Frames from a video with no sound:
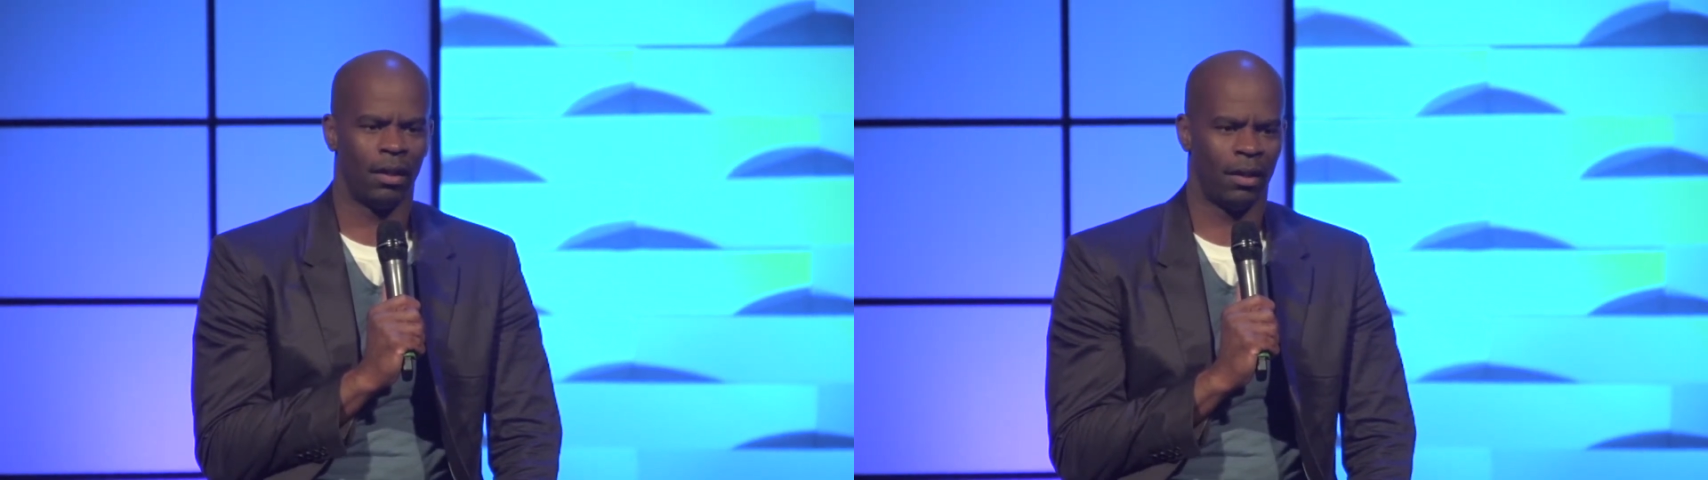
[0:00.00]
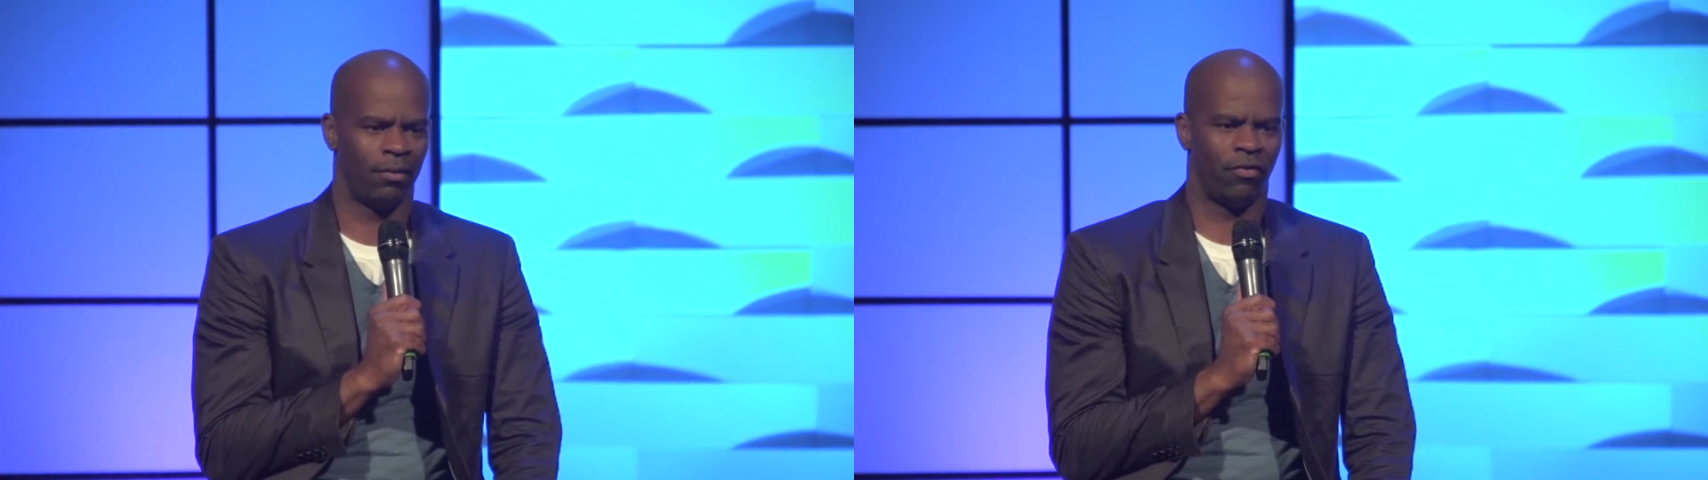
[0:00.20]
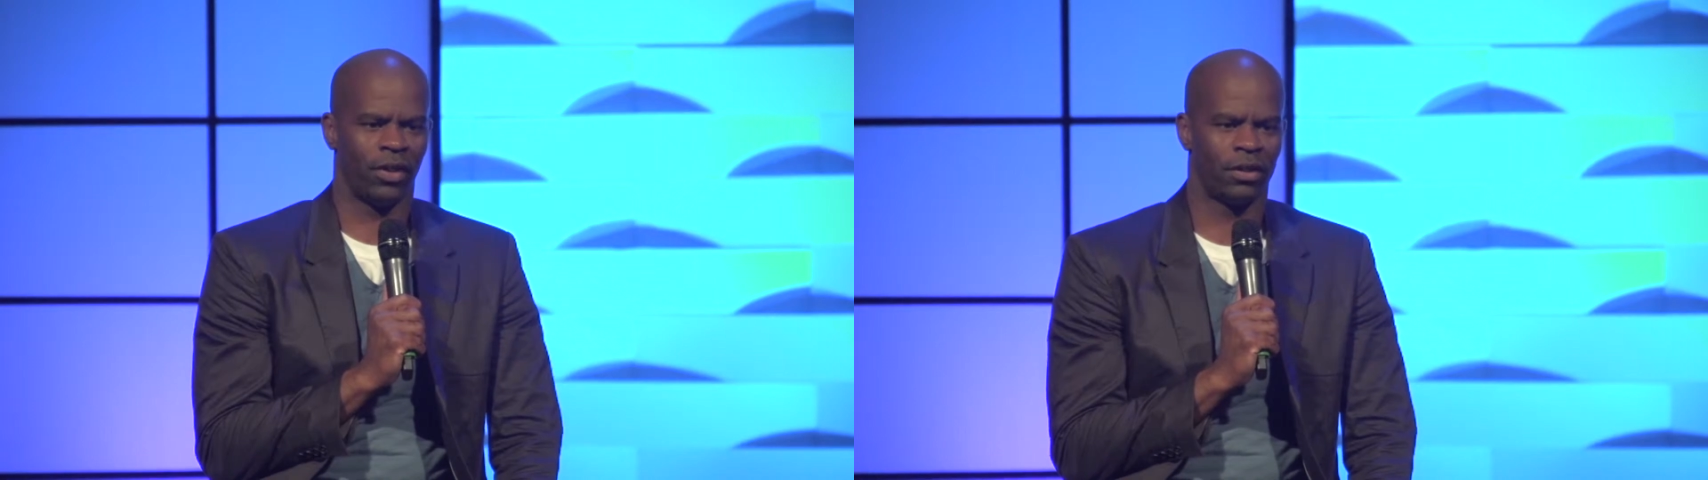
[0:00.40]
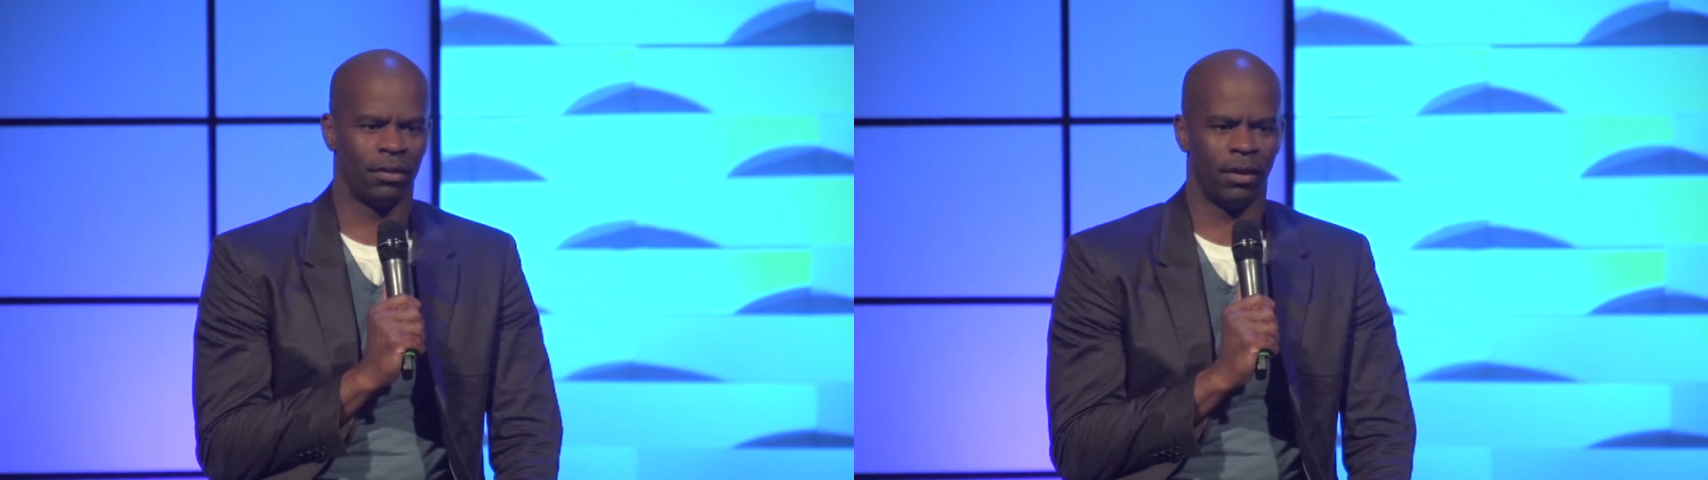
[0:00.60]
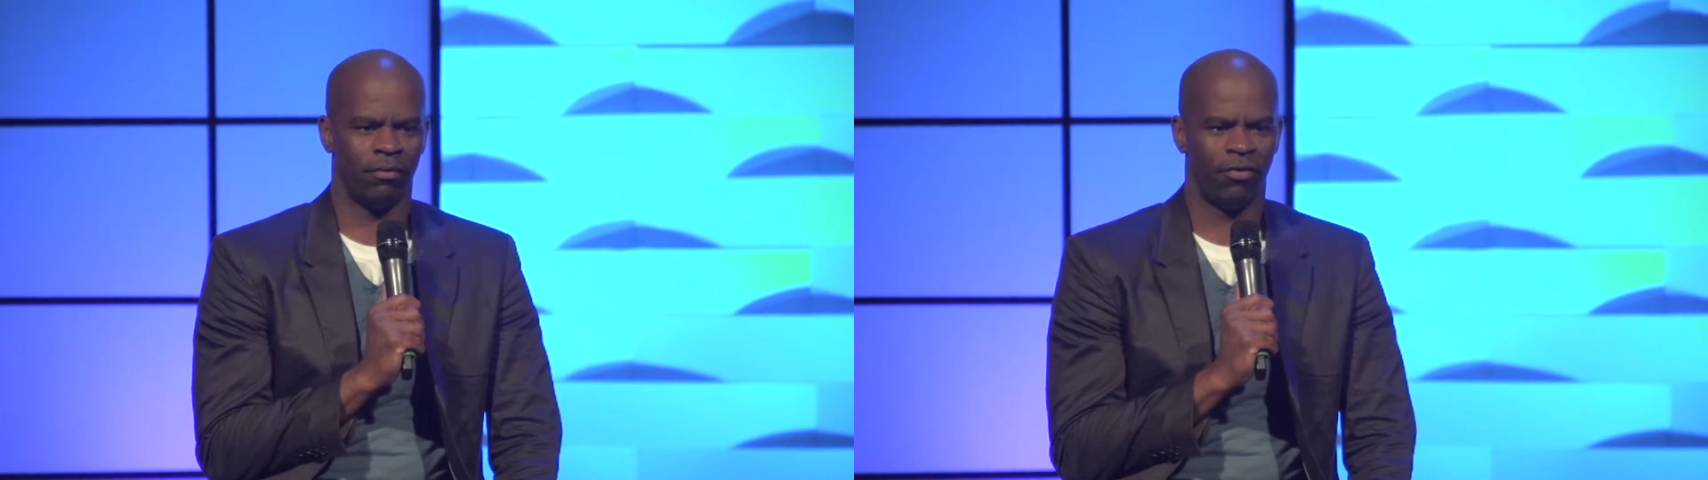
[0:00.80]
I like
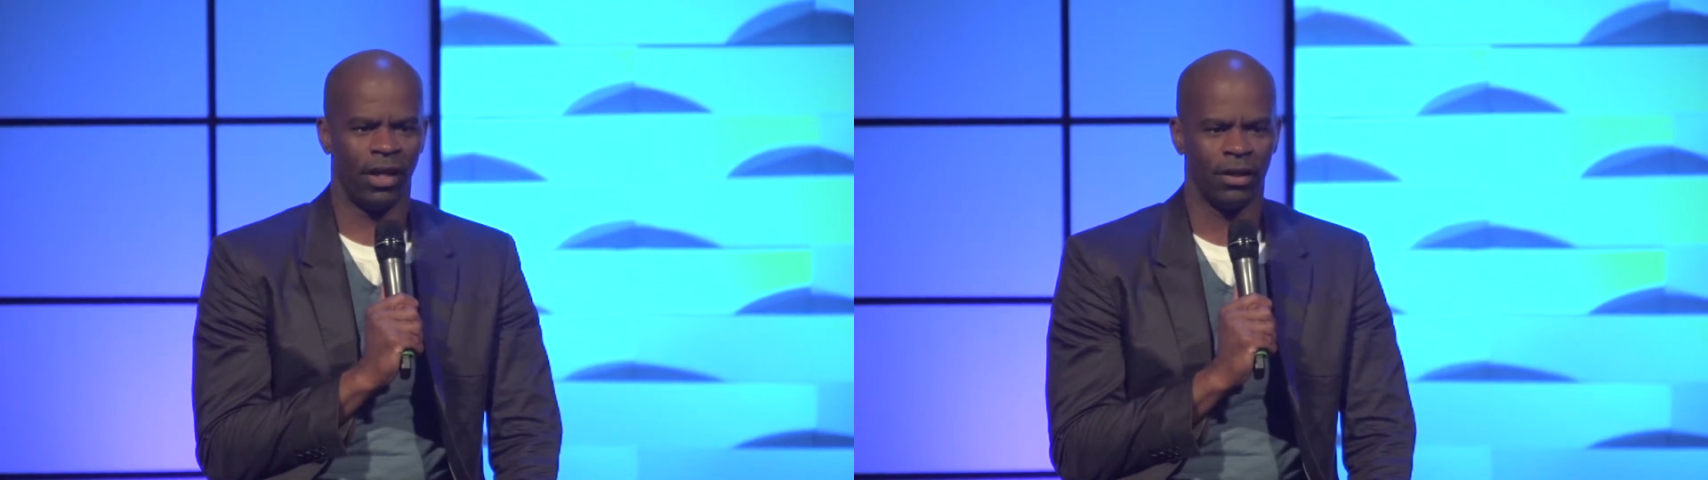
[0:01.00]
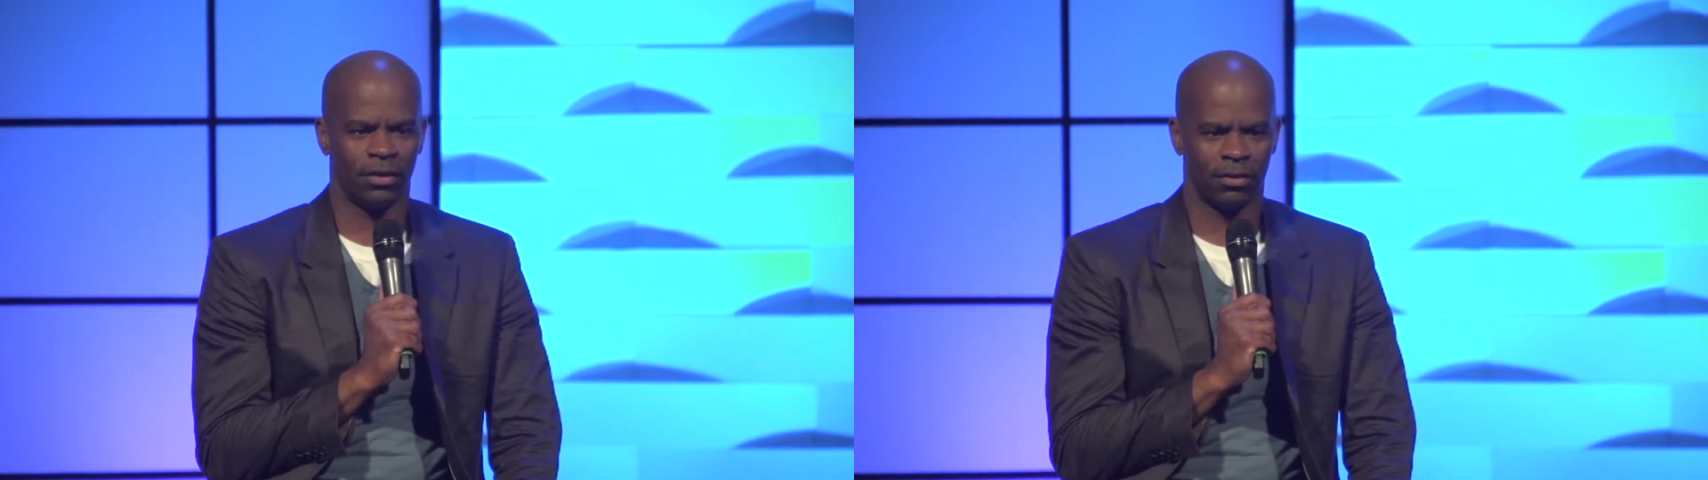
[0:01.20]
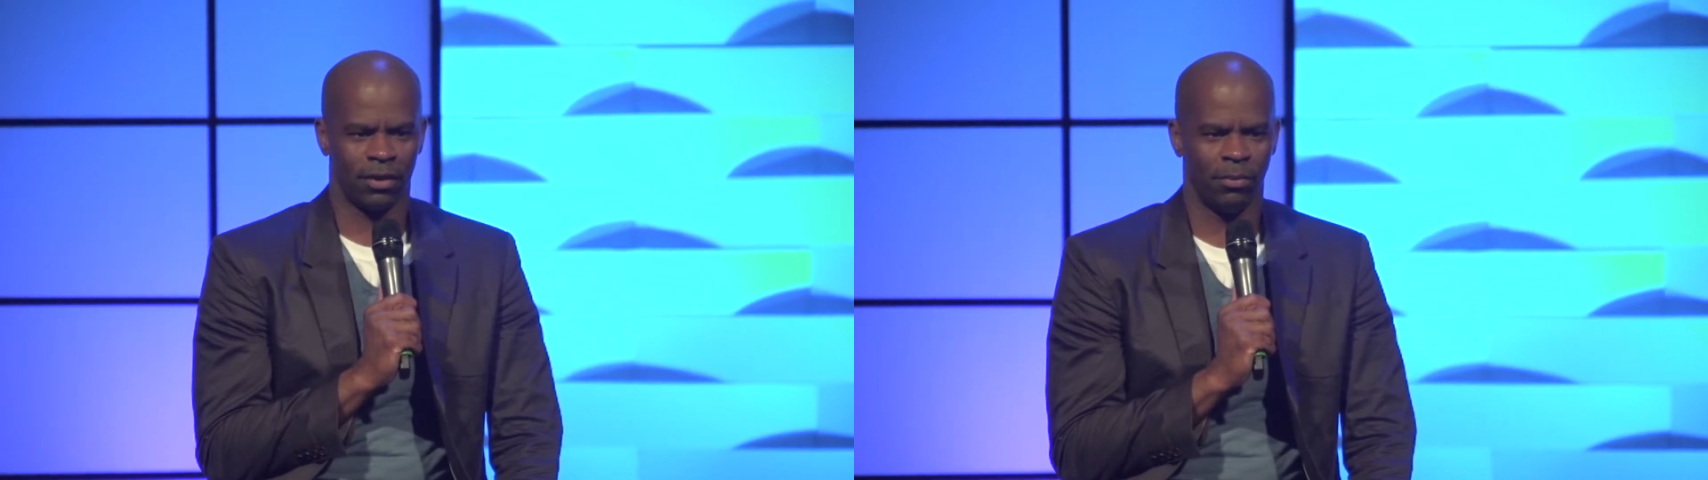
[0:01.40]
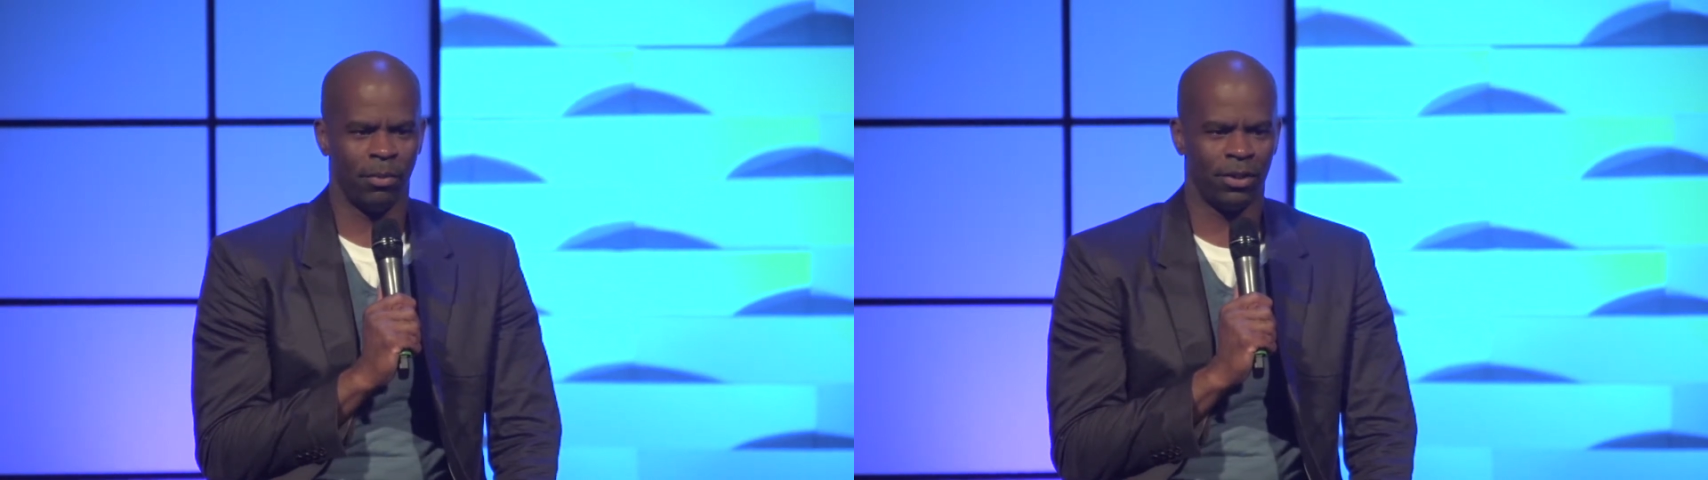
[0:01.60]
fixing their face or something,